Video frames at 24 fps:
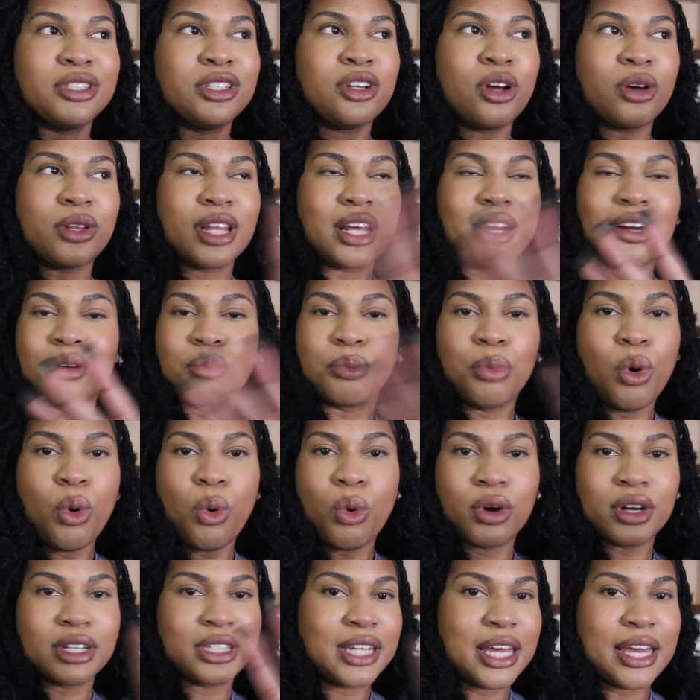you know, that are
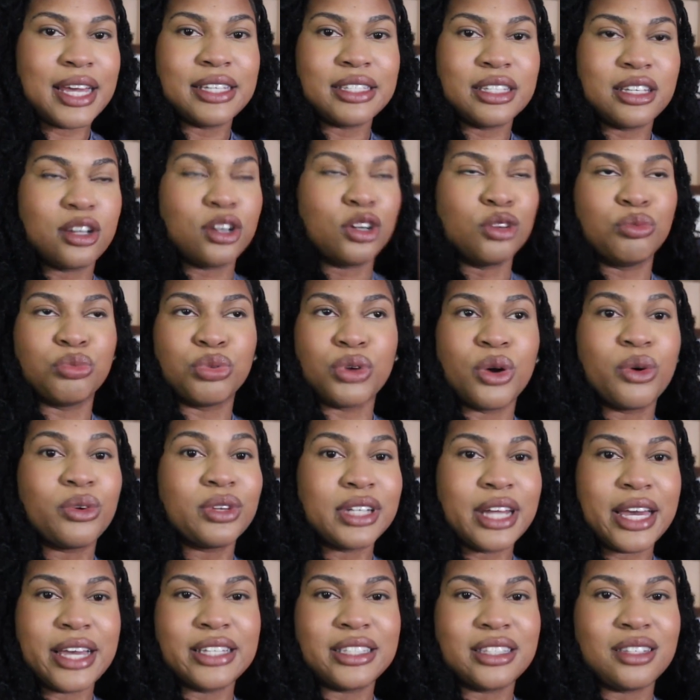poor lazy or
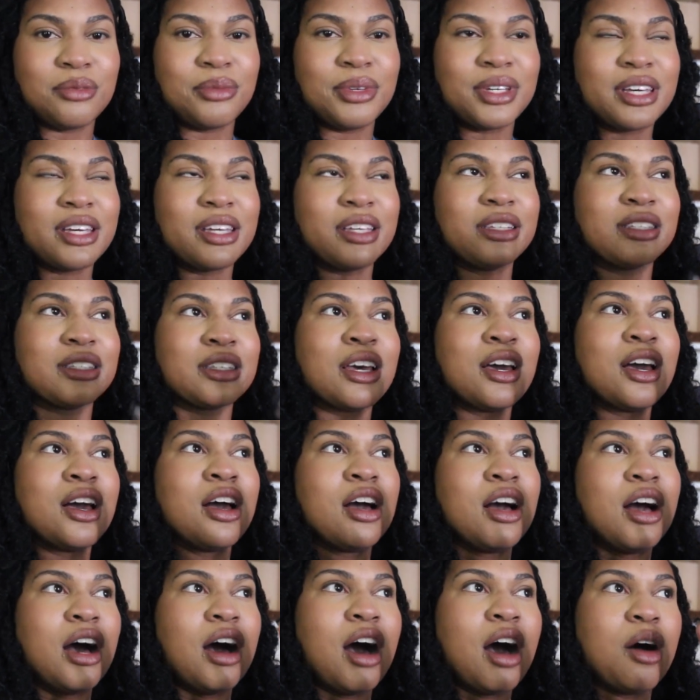broke lazy, because
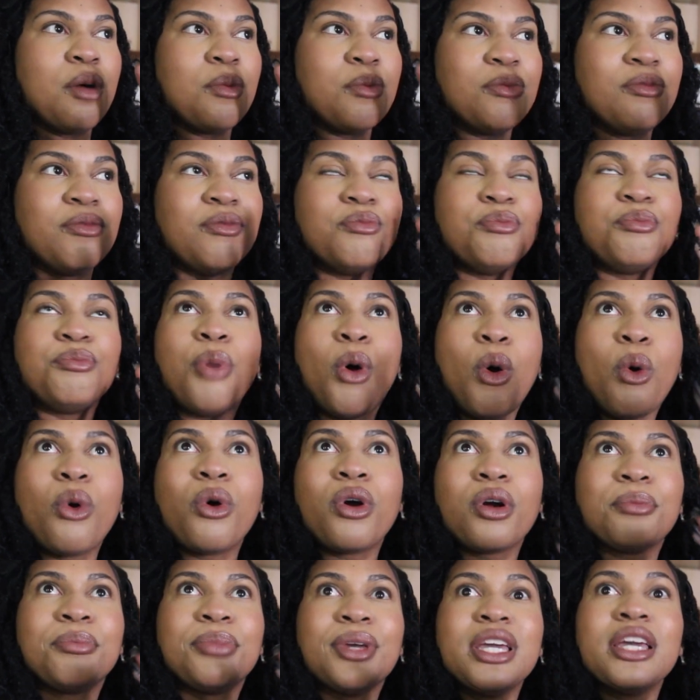
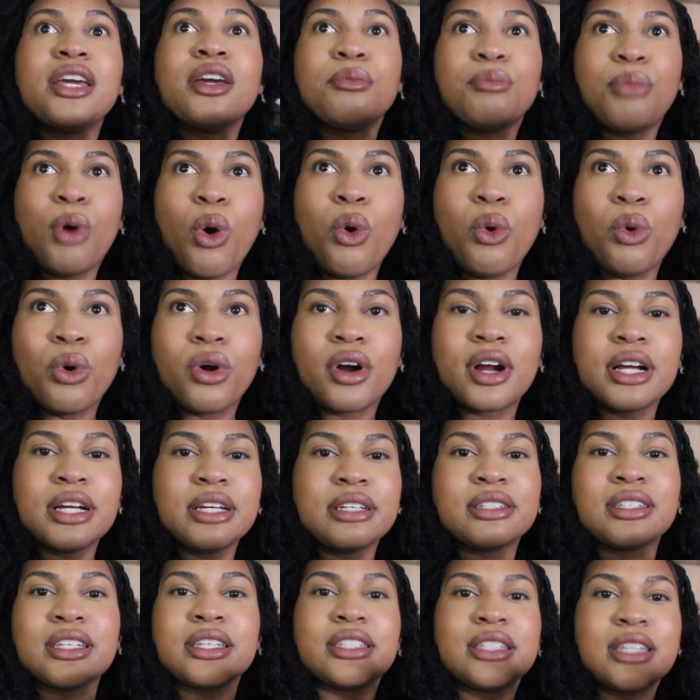poor, being poor
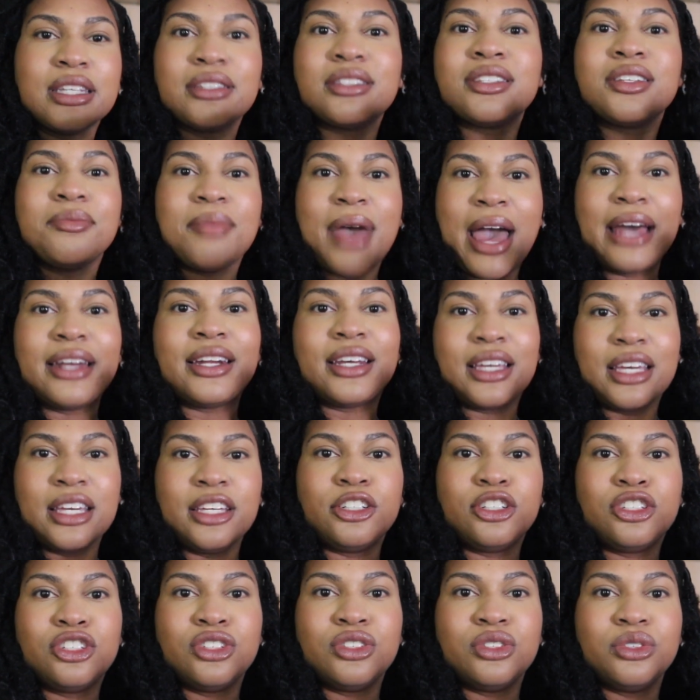is a systematic
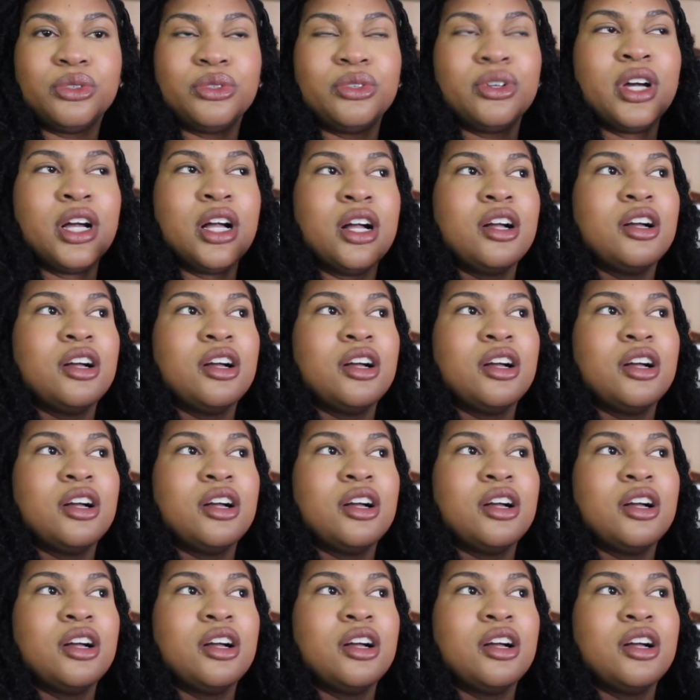issue.